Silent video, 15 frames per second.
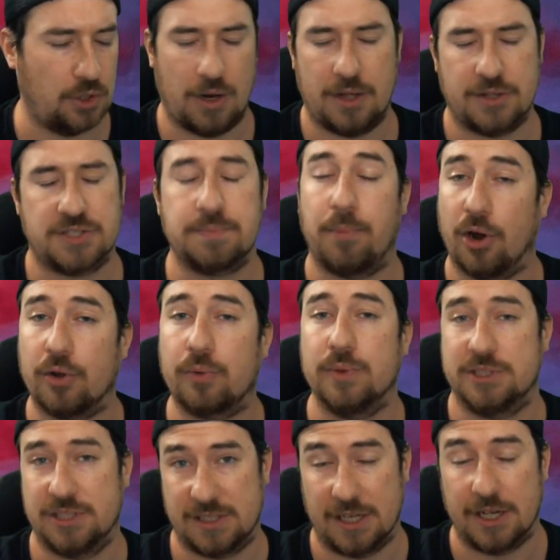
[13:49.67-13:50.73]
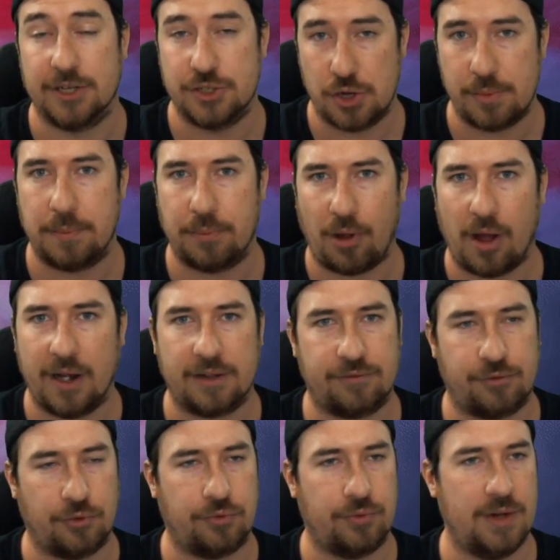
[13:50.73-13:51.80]
Spark, which is an Adobe product,
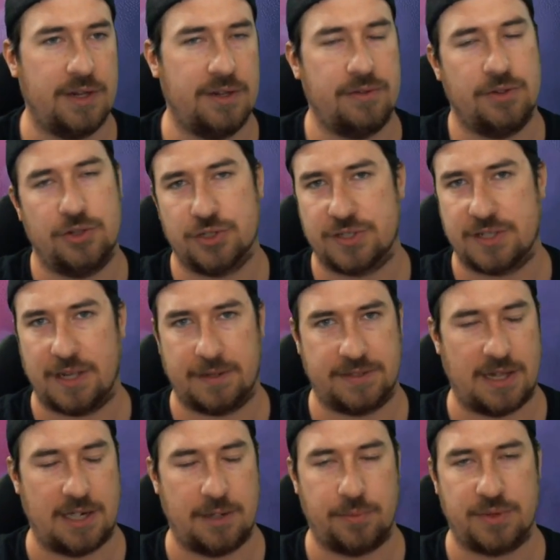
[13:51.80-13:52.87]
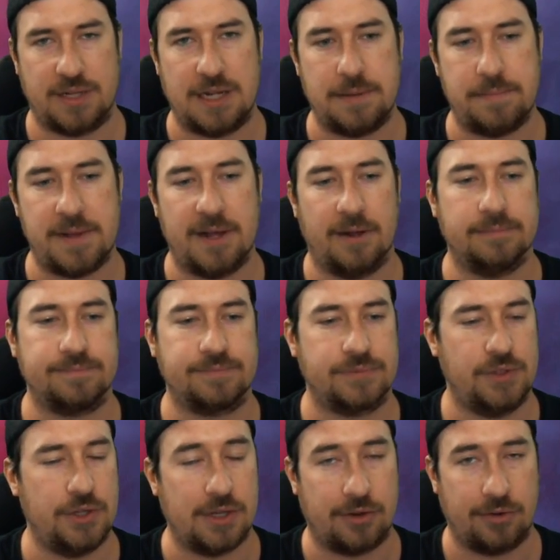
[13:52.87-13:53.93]
for free. You just sign up with an email.
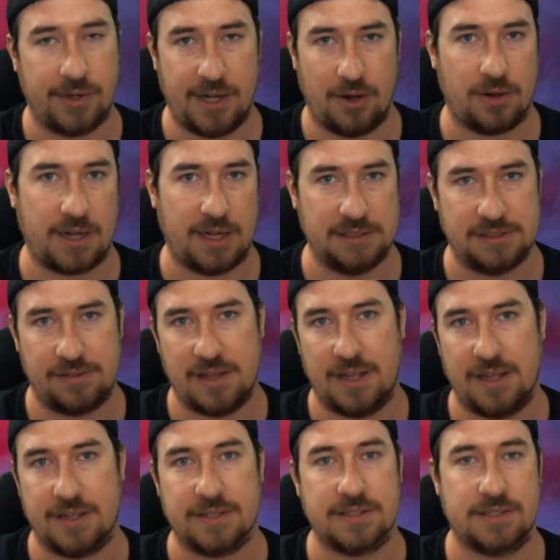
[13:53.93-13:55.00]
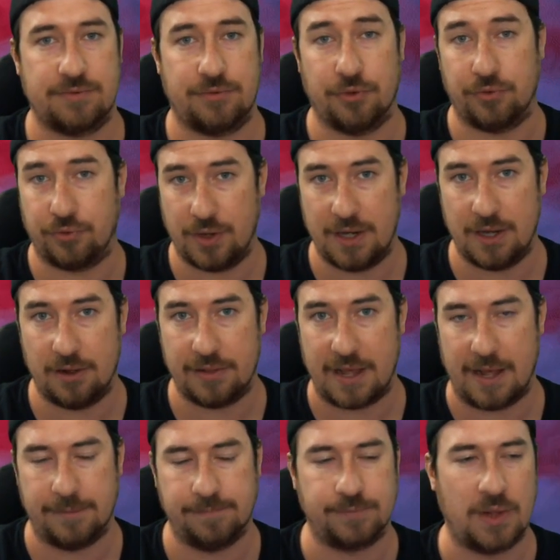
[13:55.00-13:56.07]
You can create all kinds of things for free on
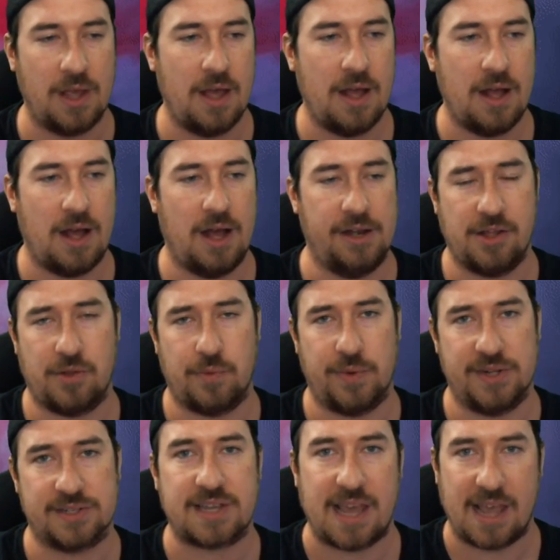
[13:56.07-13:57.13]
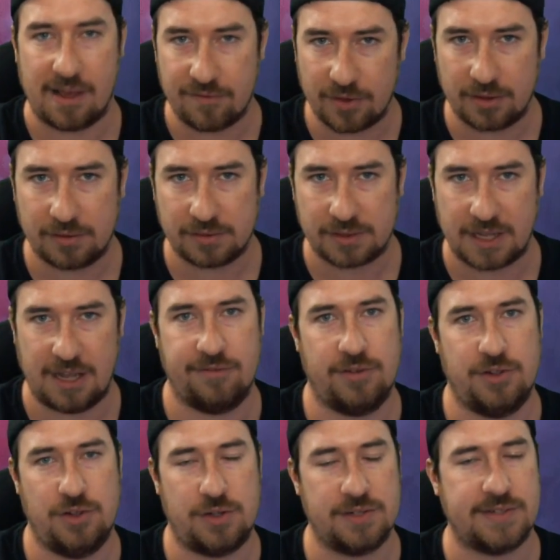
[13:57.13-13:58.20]
that. Another one is Canva. Canva
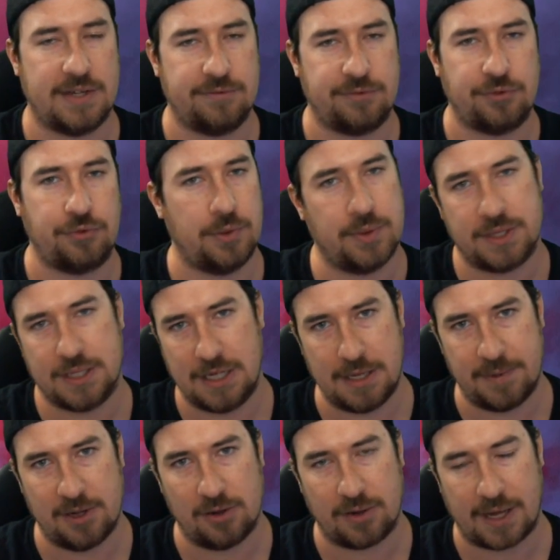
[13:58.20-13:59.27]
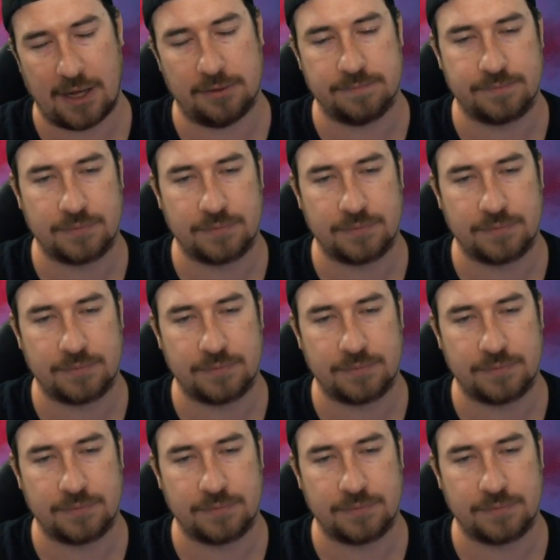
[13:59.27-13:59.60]
you can send for free with an email account.